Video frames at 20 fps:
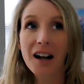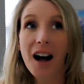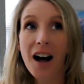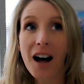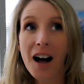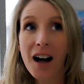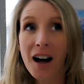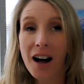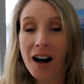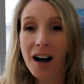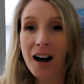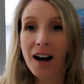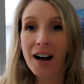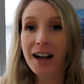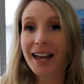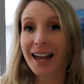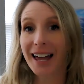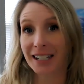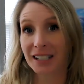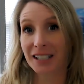
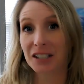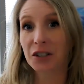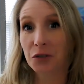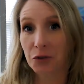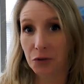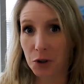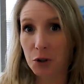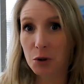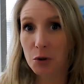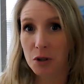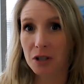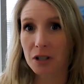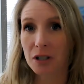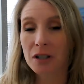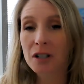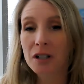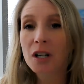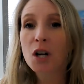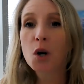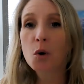aha and
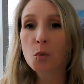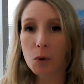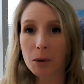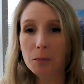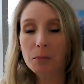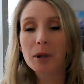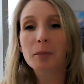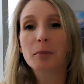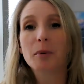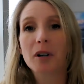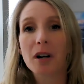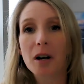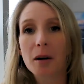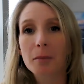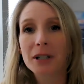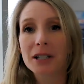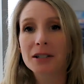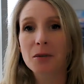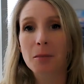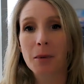confusion when people
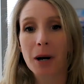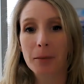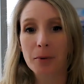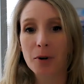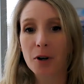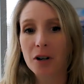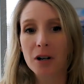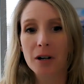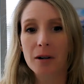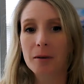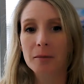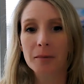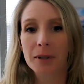come into my program.